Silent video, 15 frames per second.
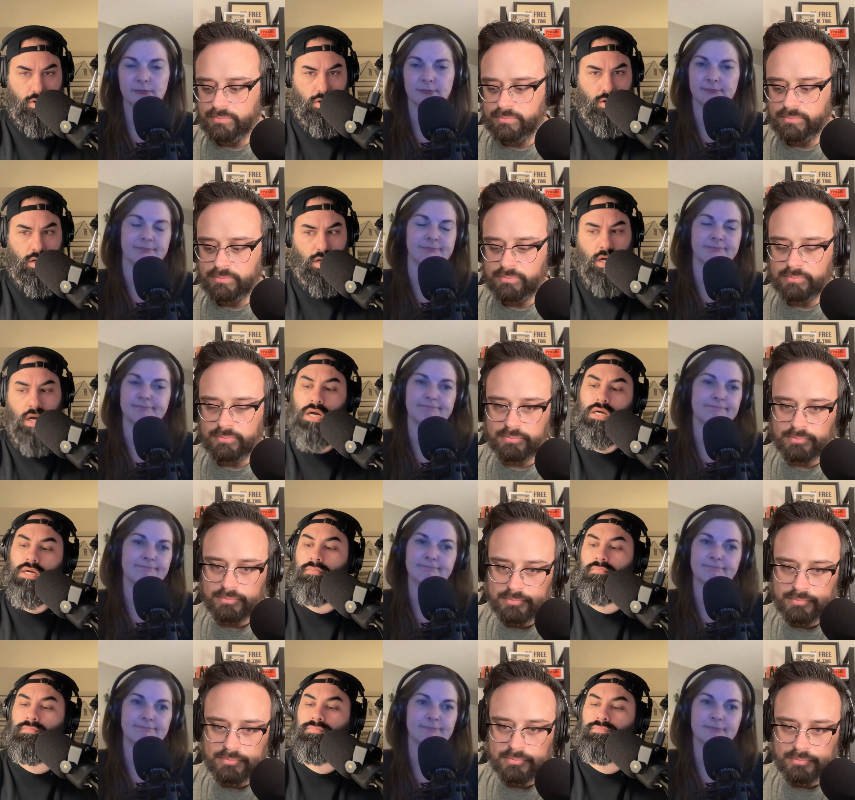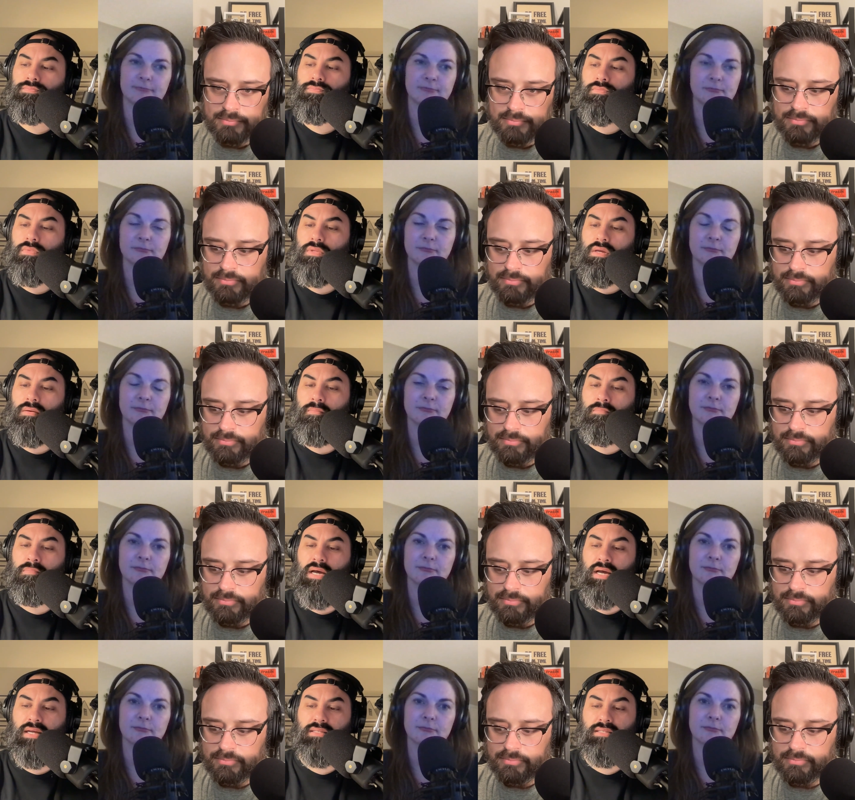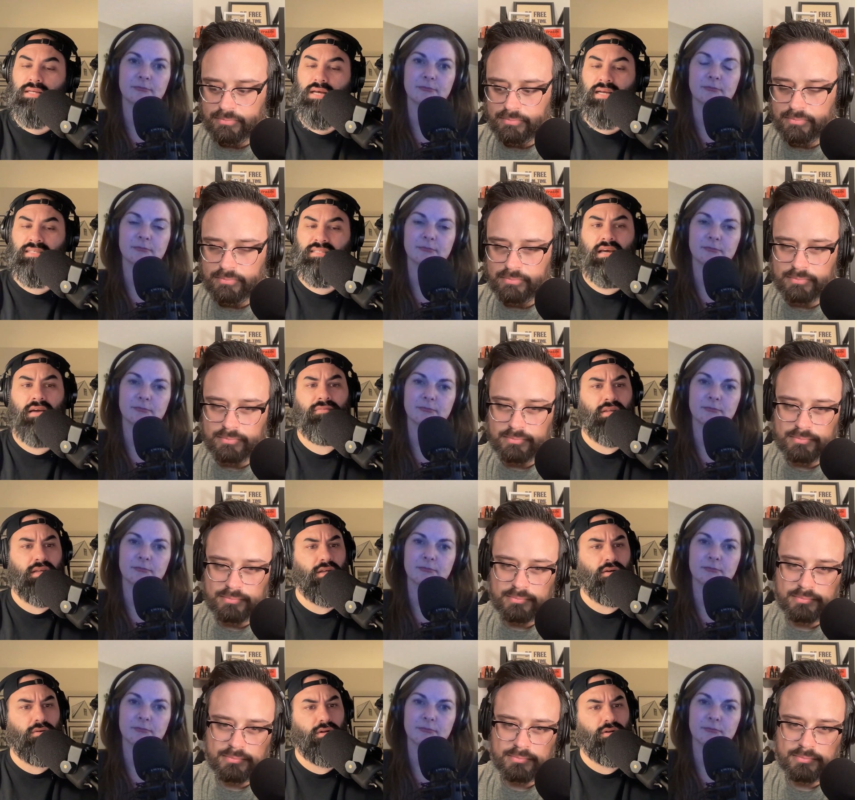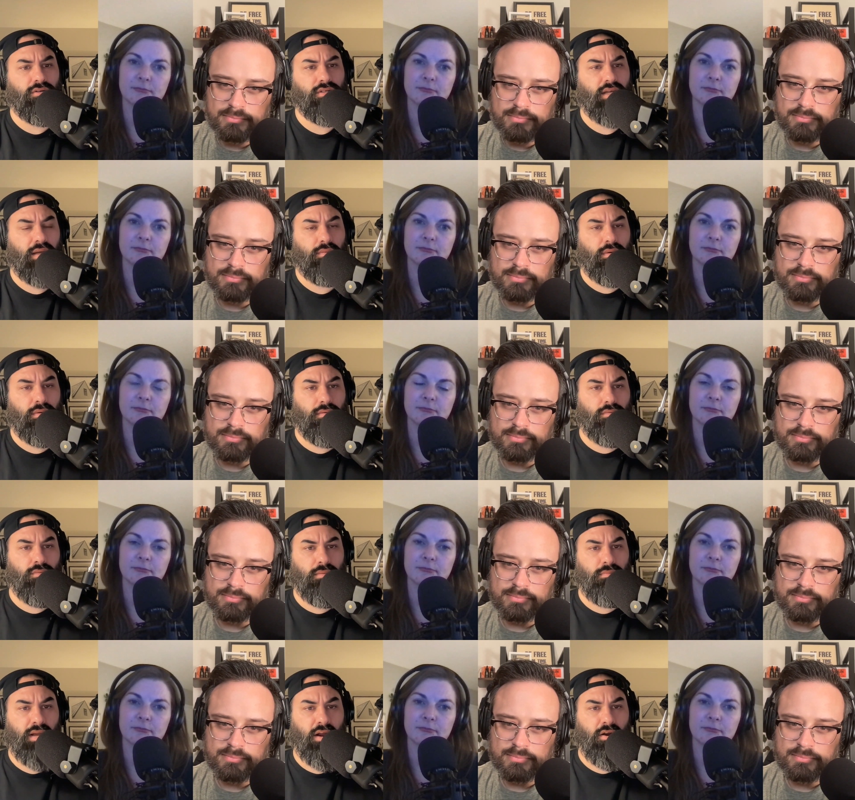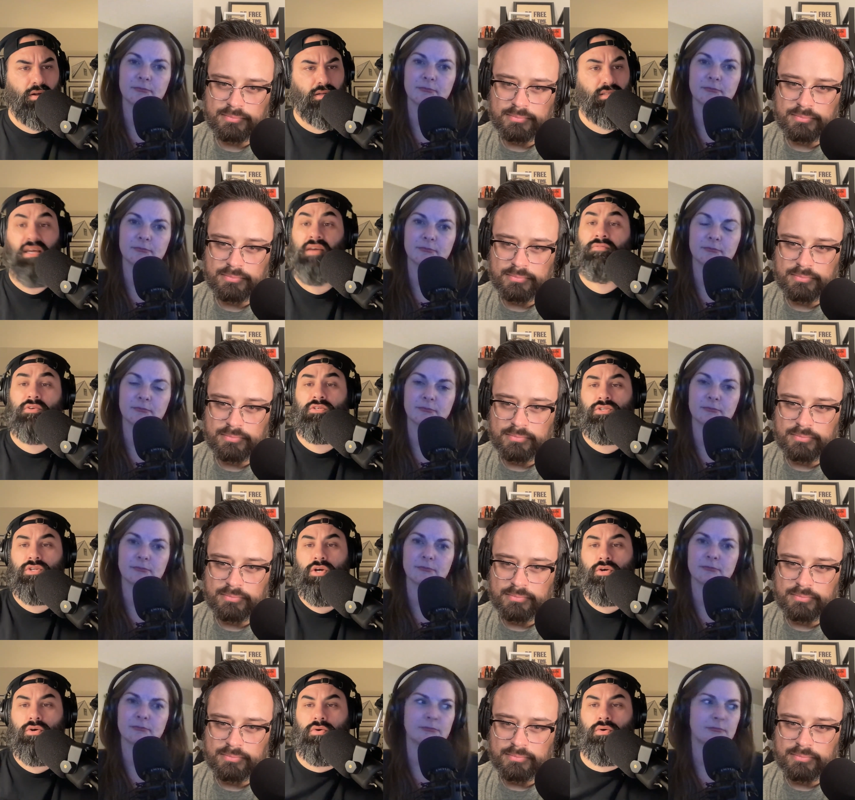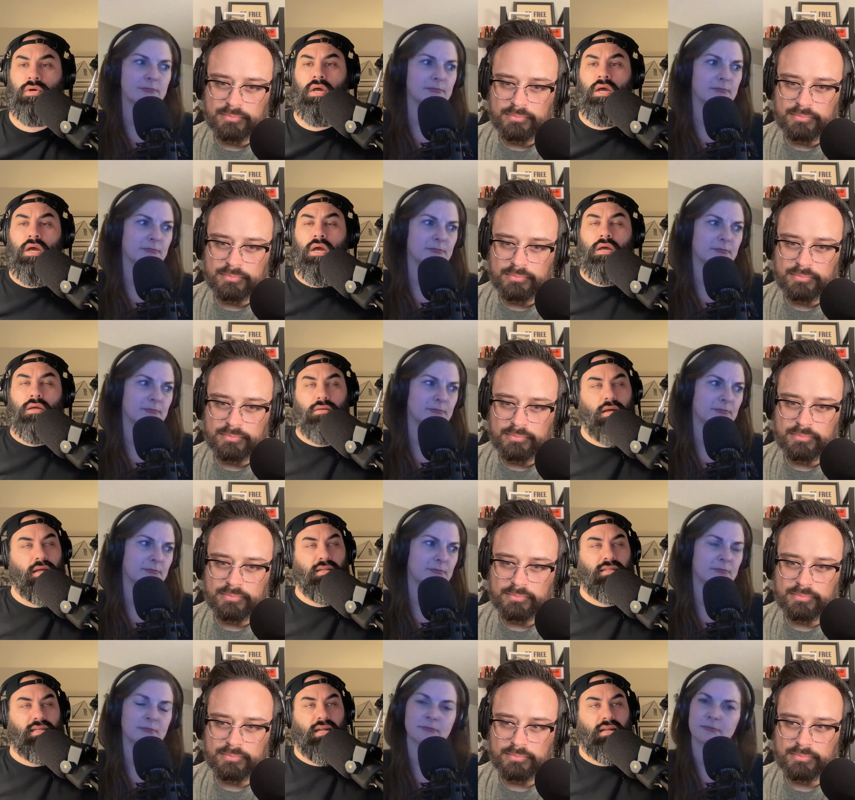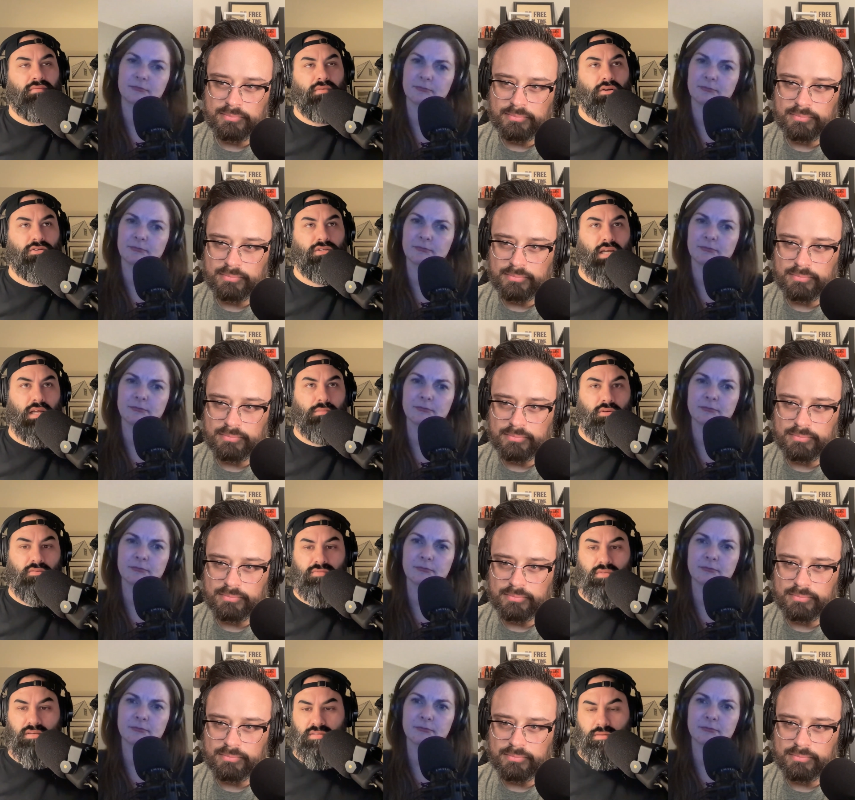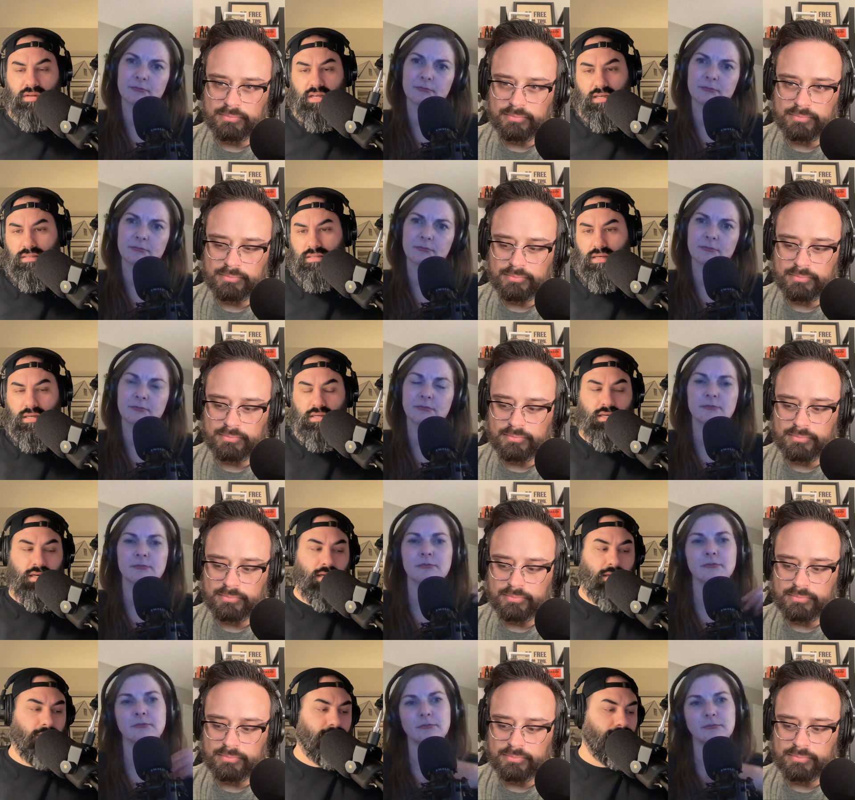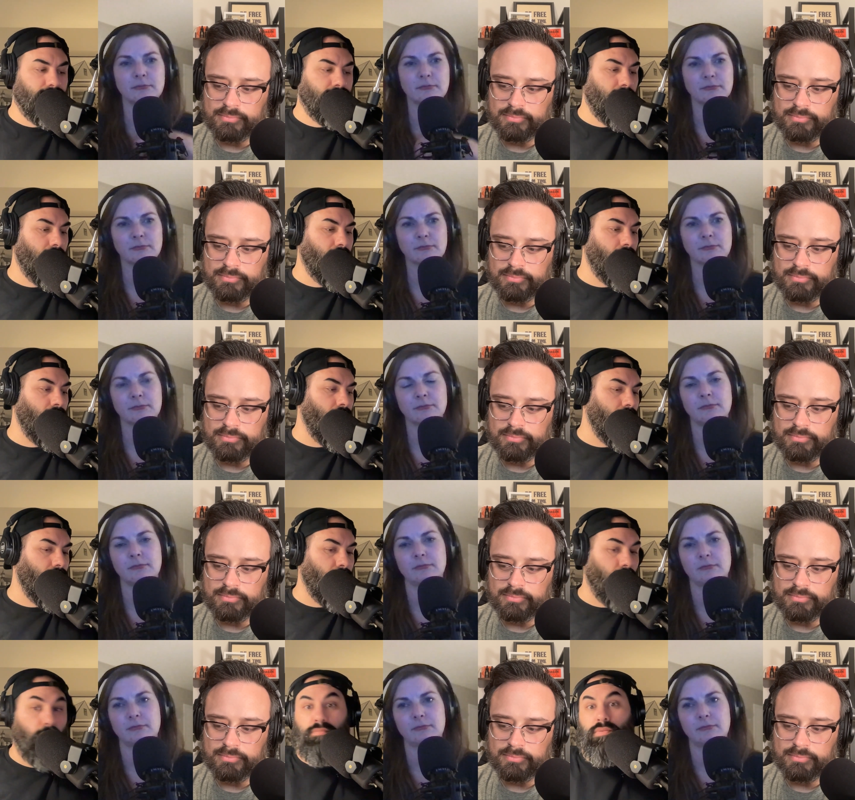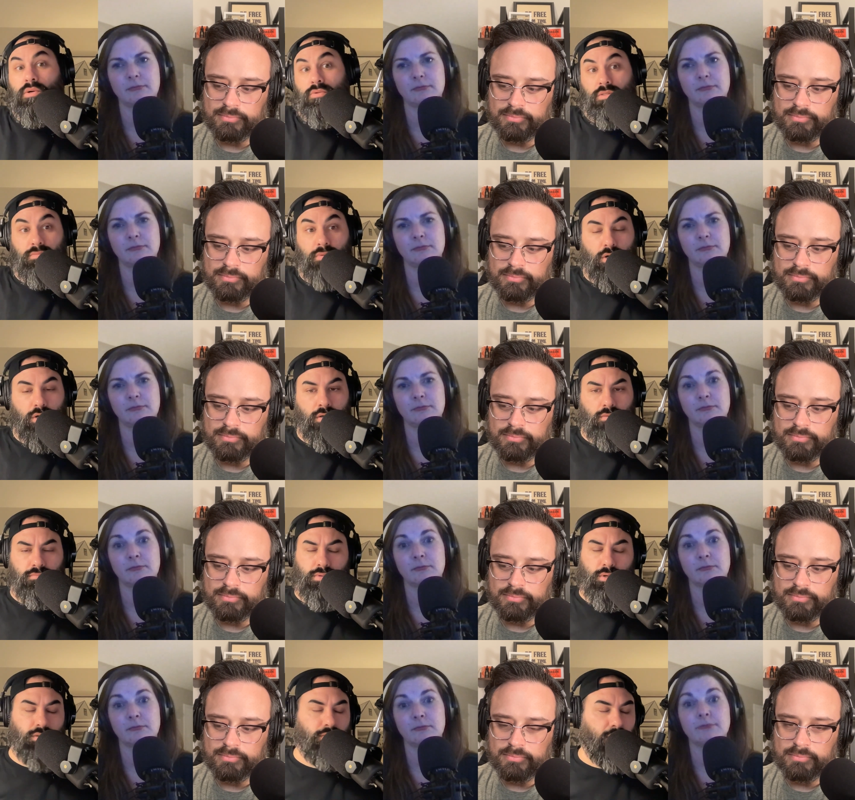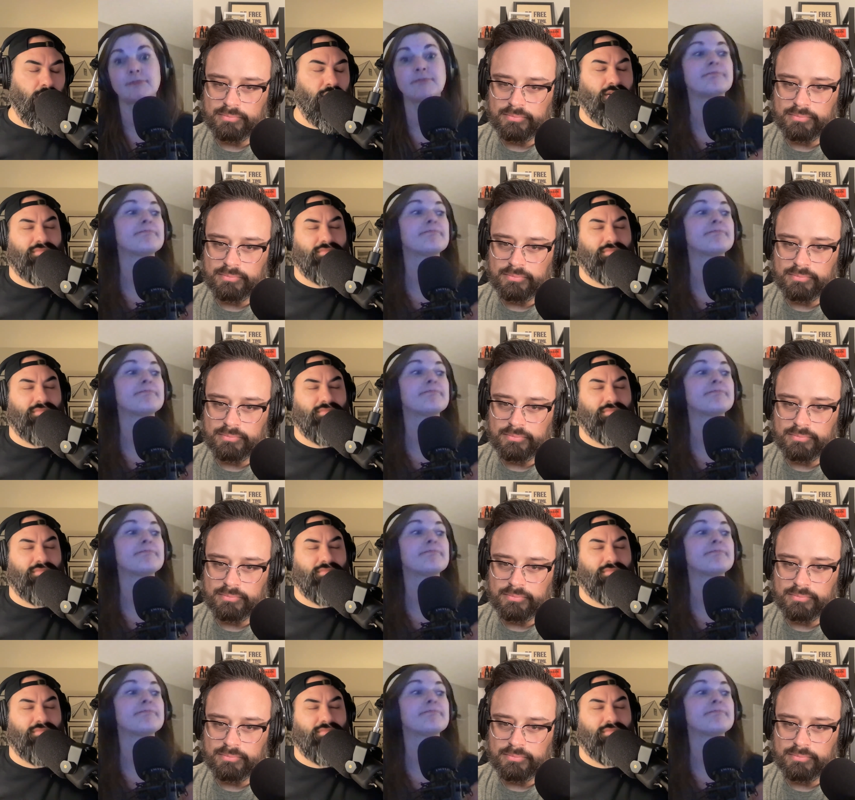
Speaker 1: Mm-hmm. Um, but I definitely don't understand when when parents if there's no and it's not even understandable if, if somebody has like um uh, you know postmart or postmart